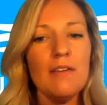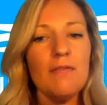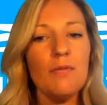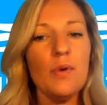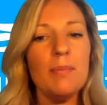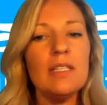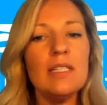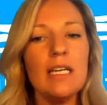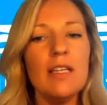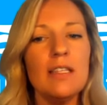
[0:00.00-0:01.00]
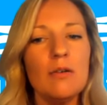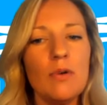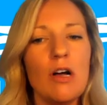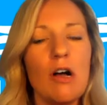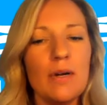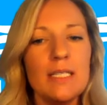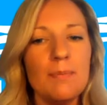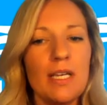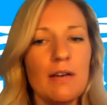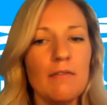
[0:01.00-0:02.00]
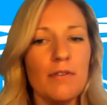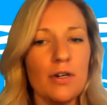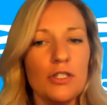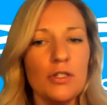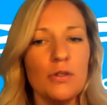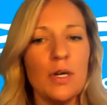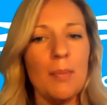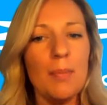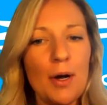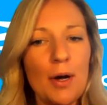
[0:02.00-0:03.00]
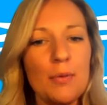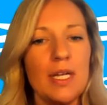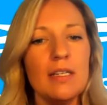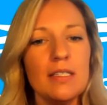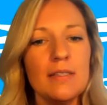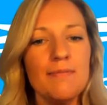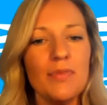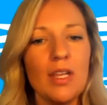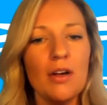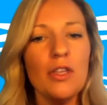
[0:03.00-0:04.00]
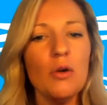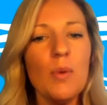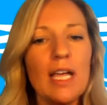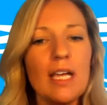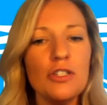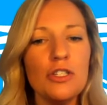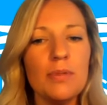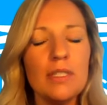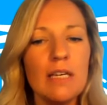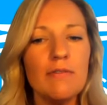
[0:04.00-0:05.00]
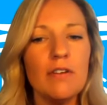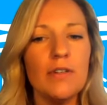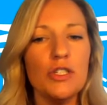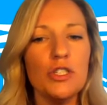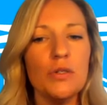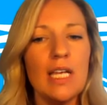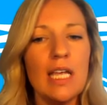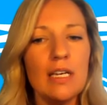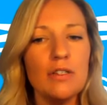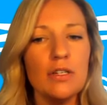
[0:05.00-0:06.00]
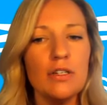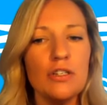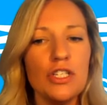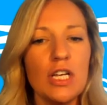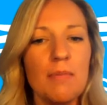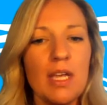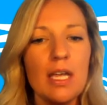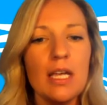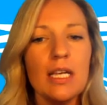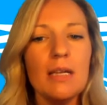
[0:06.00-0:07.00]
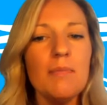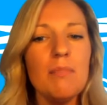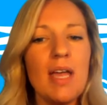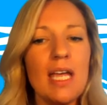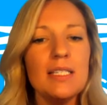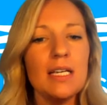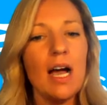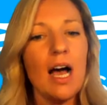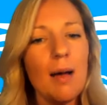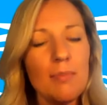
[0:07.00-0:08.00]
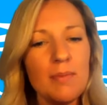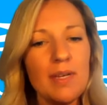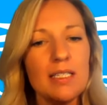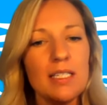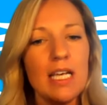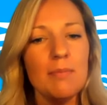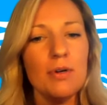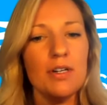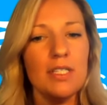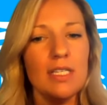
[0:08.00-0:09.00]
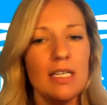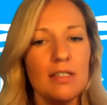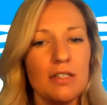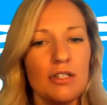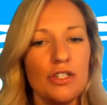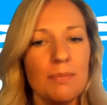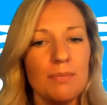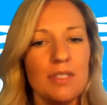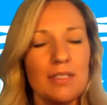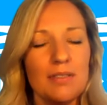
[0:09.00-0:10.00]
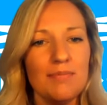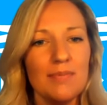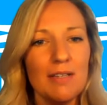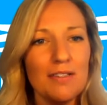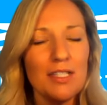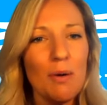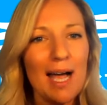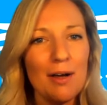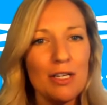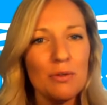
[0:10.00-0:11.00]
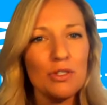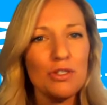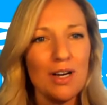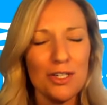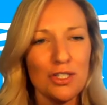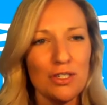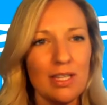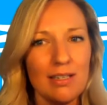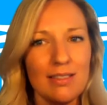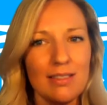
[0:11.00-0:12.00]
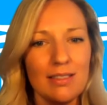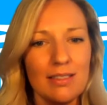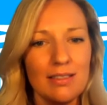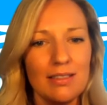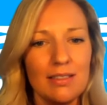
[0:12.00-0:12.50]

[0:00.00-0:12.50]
if we believe that there will always be a virtual component, are there ways you believe a virtual internship can be made to complement in-person internships? If so, how do you structure this?